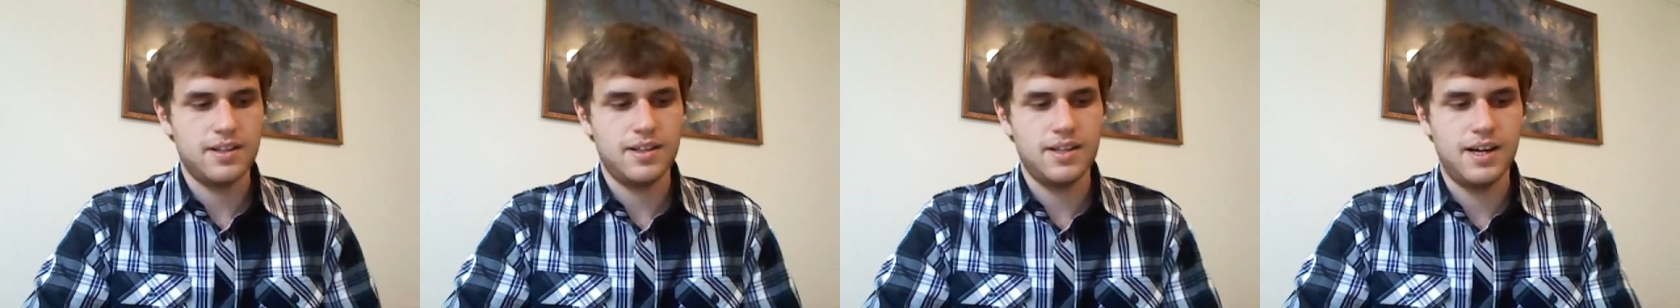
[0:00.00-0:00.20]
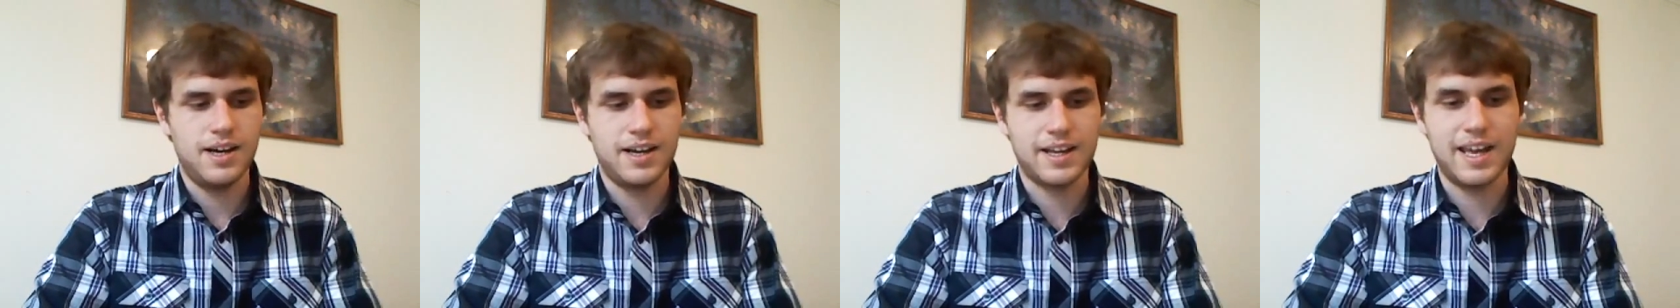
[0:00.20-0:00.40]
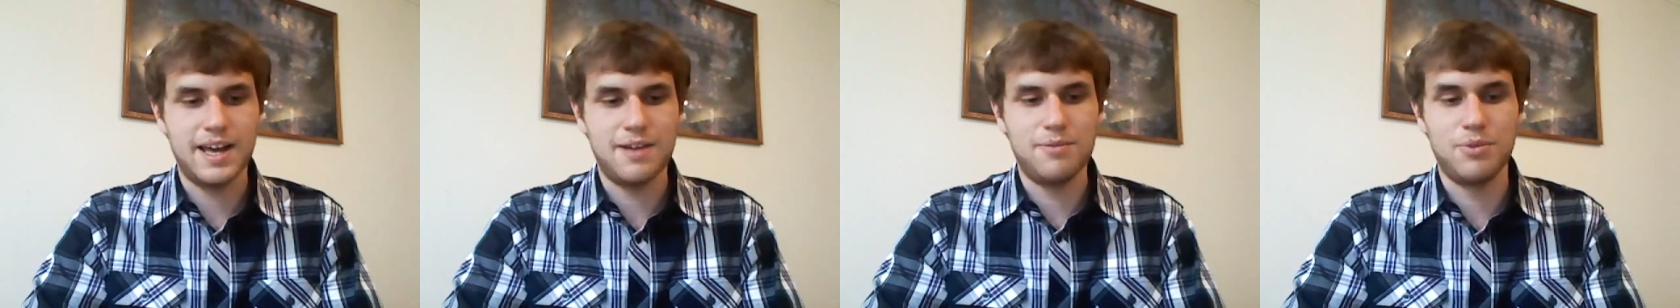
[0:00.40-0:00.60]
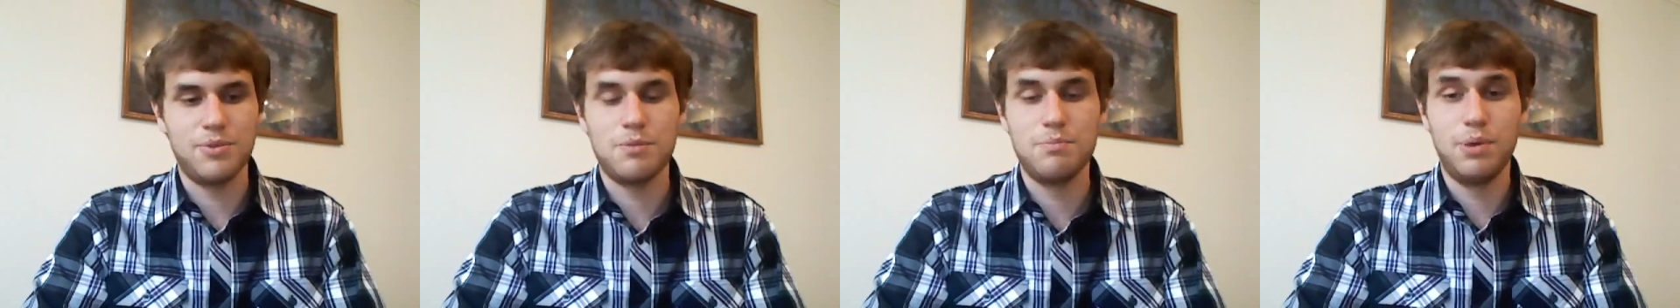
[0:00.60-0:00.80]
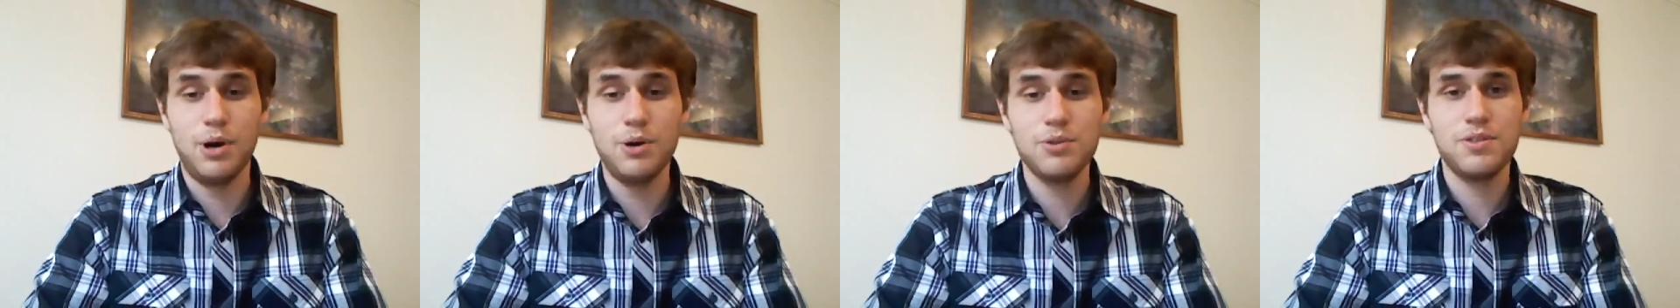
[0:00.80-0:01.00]
Again, with
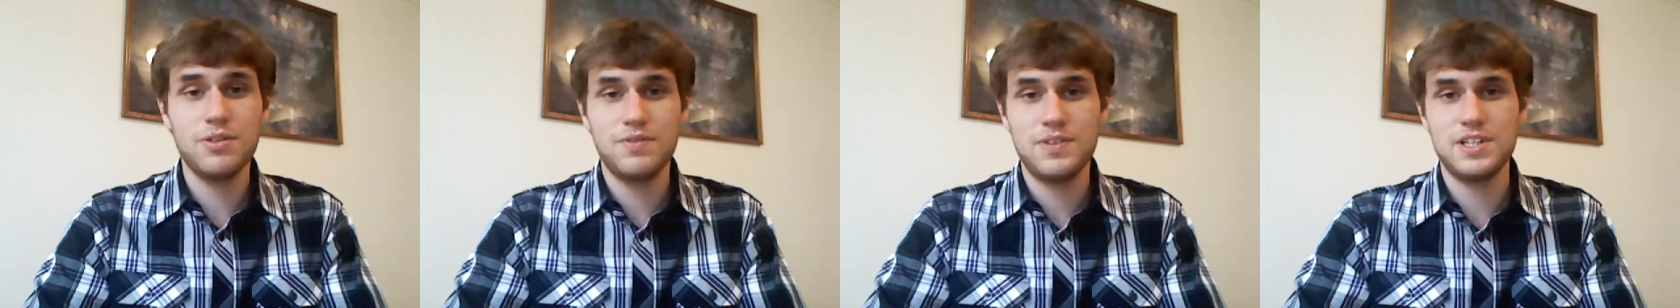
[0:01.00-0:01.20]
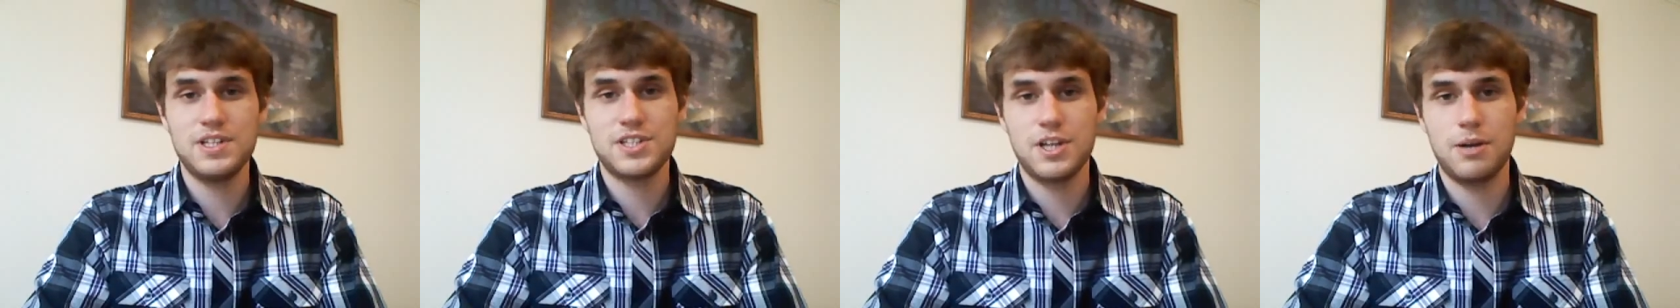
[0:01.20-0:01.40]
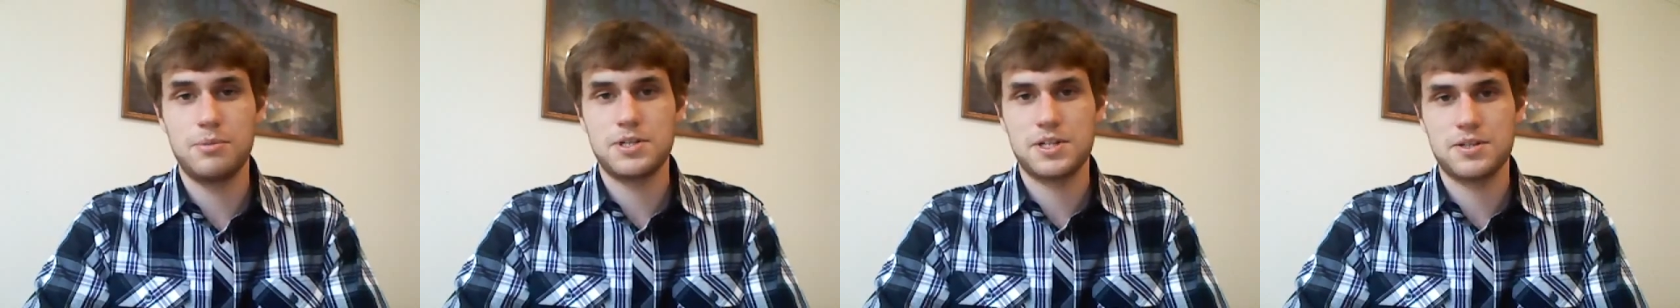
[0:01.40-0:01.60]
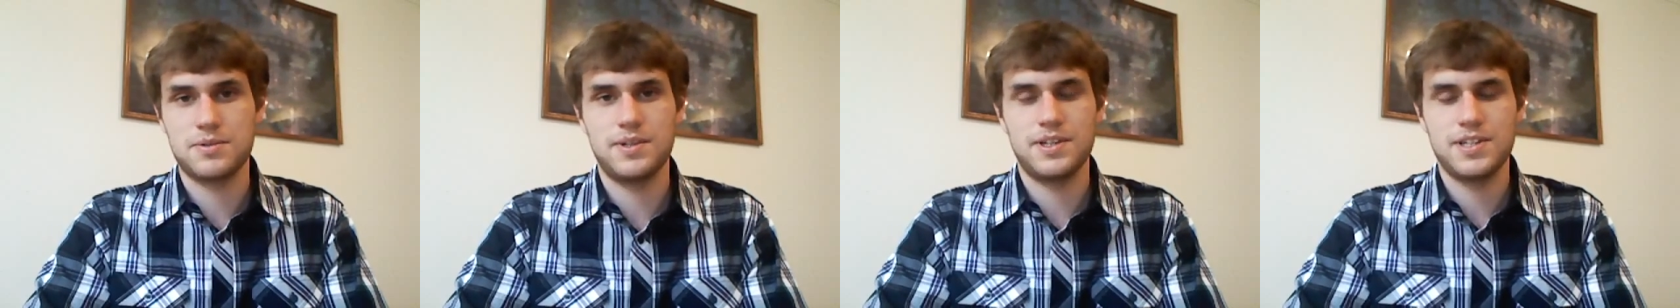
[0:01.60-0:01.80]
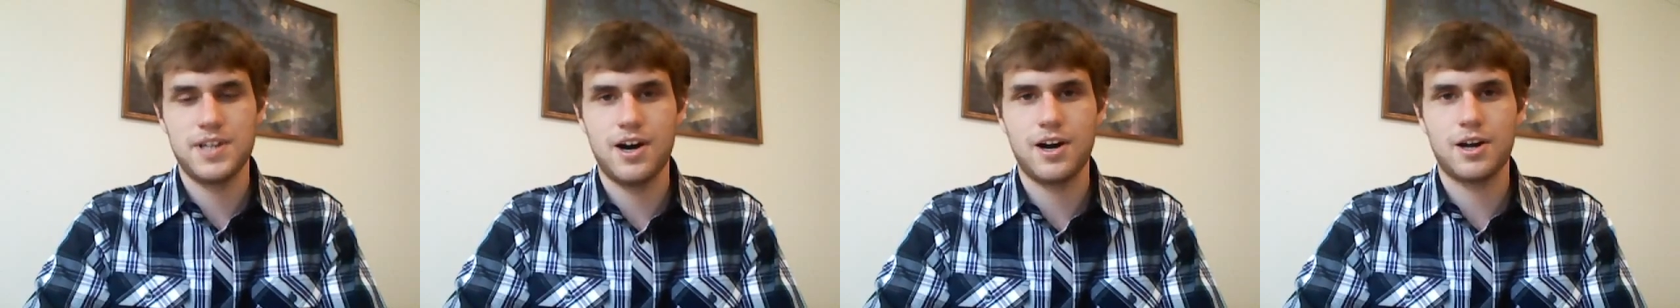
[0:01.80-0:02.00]
both of these subjects I'm going
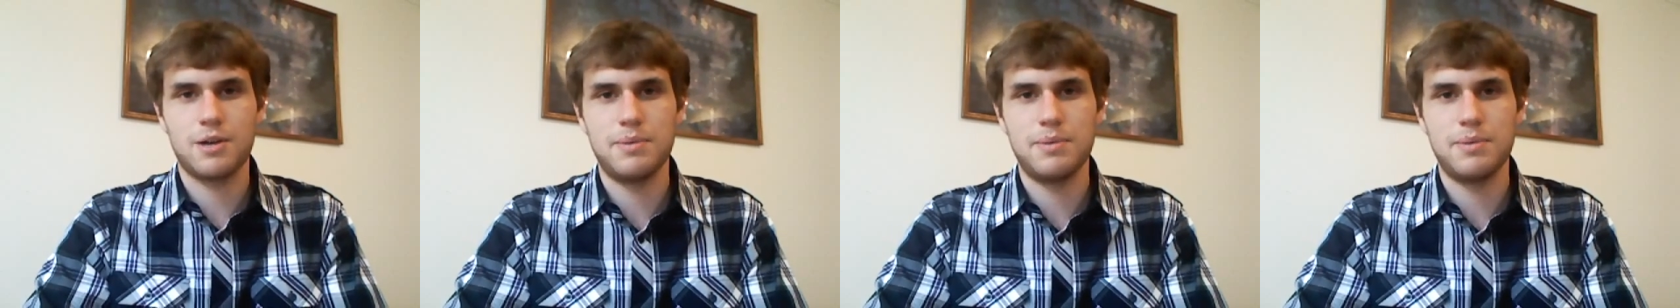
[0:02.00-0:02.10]
to talk